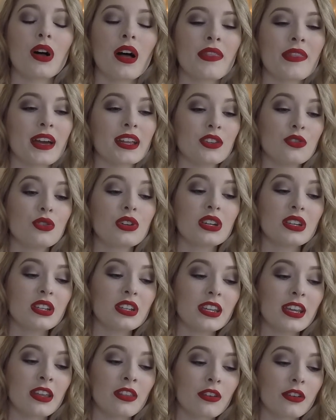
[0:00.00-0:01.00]
And then you
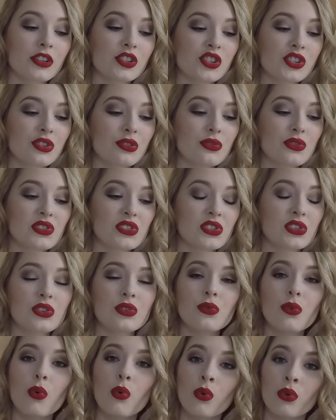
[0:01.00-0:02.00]
can either choose
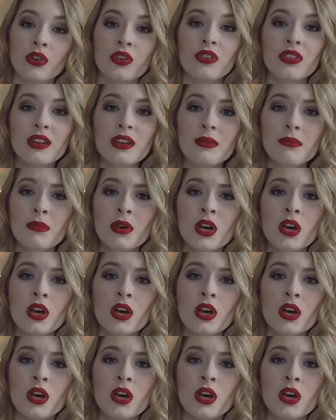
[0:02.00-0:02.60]
to order them,